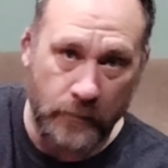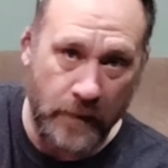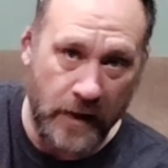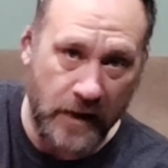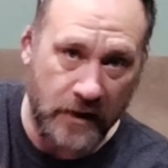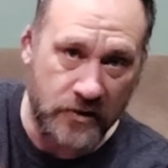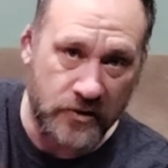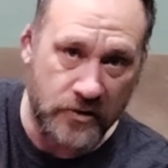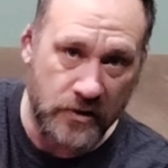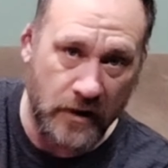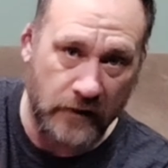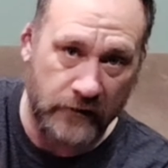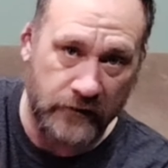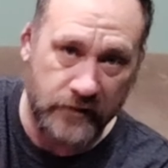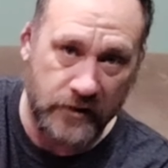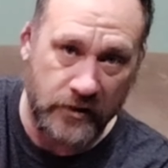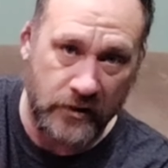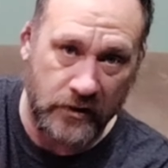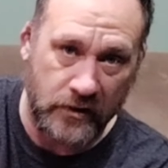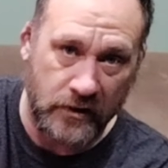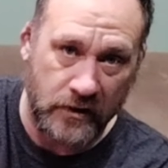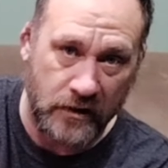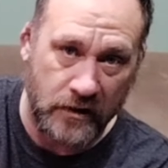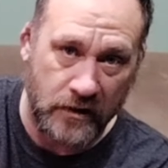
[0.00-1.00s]

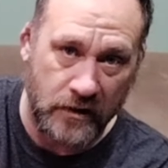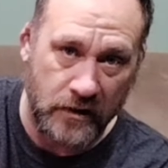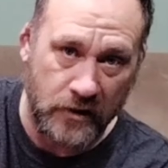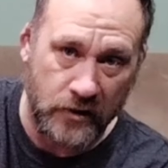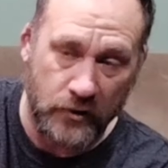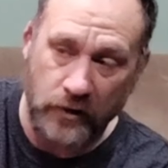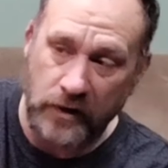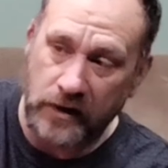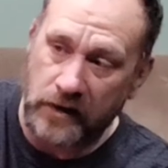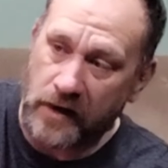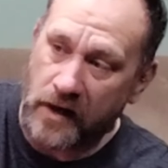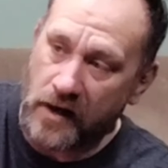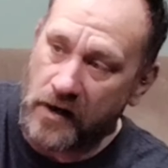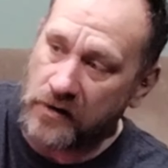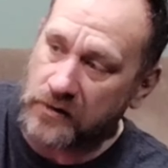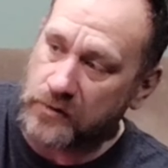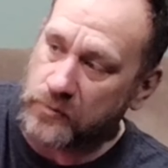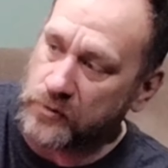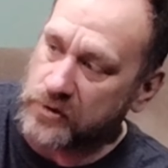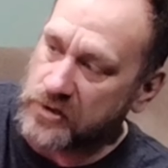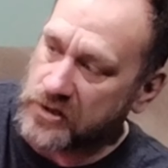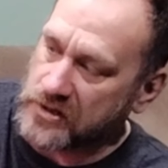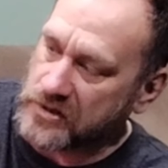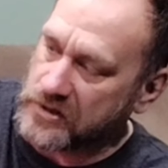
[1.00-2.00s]
makeshift
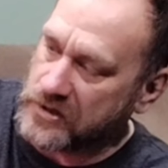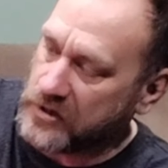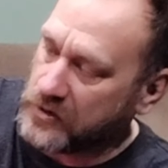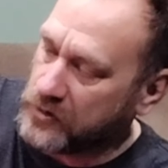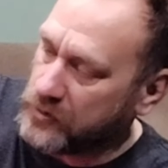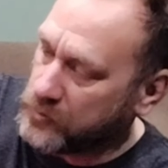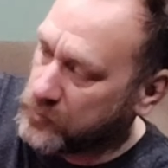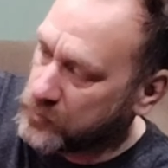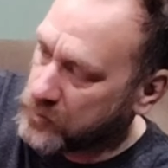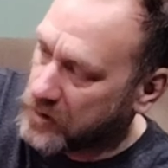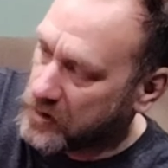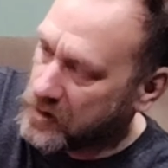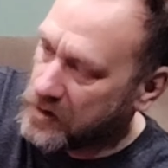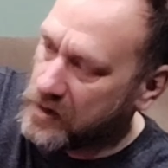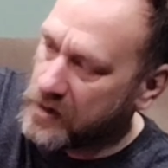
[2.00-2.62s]
greenhouse, which is 2